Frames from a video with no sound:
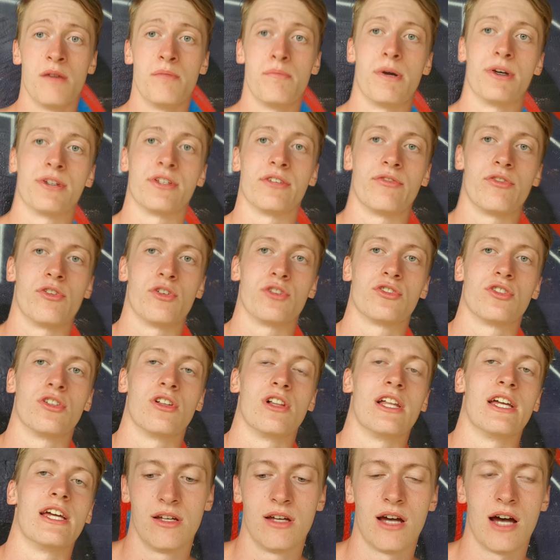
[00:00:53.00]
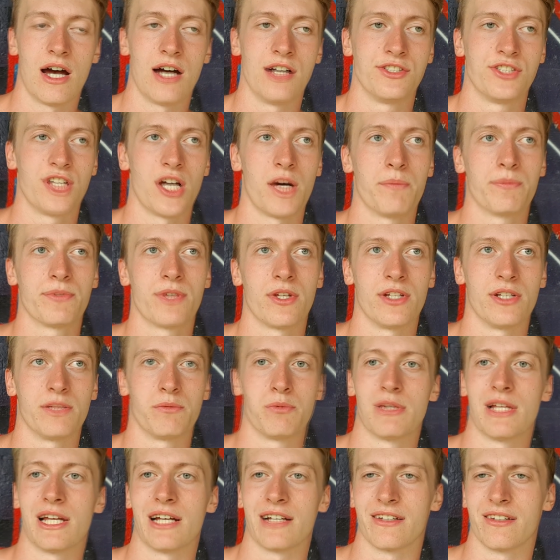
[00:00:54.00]
but unfortunately I jumped on it
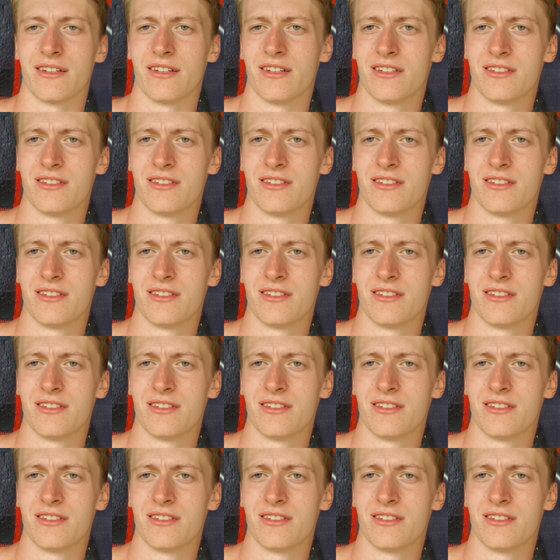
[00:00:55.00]
with like